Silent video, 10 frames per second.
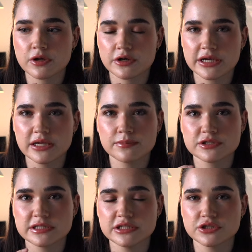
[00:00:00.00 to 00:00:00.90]
are getting
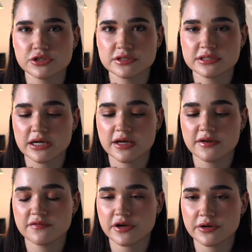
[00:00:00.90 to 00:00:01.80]
procedures
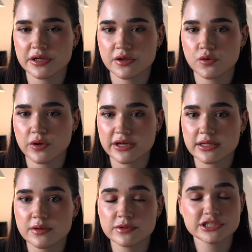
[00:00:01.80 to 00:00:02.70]
done very
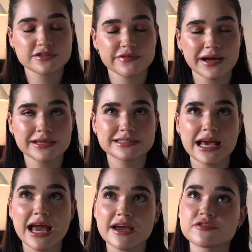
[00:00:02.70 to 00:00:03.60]
quickly, which is fine because
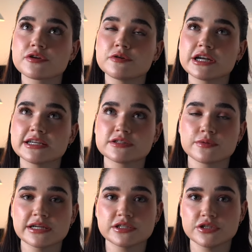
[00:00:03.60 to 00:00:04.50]
everyone has the
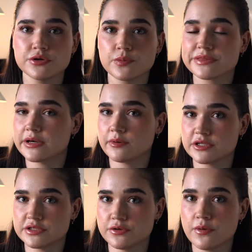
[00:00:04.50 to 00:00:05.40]
right to do what they want
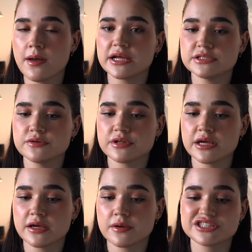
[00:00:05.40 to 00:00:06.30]
to do. But I do
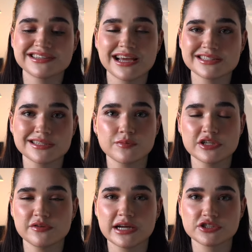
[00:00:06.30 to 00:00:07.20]
think just enhancing
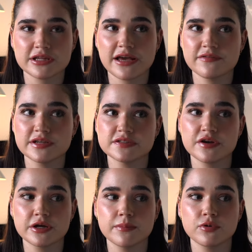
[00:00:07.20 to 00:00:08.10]
what you naturally have is
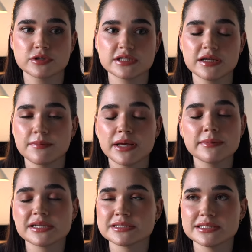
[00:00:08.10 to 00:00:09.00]
very important. And
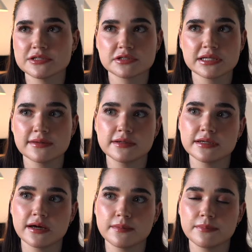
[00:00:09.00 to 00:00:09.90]
maybe that's easier said than
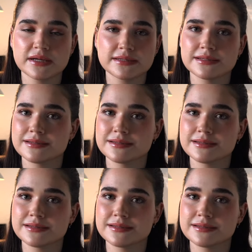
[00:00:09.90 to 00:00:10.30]
done, but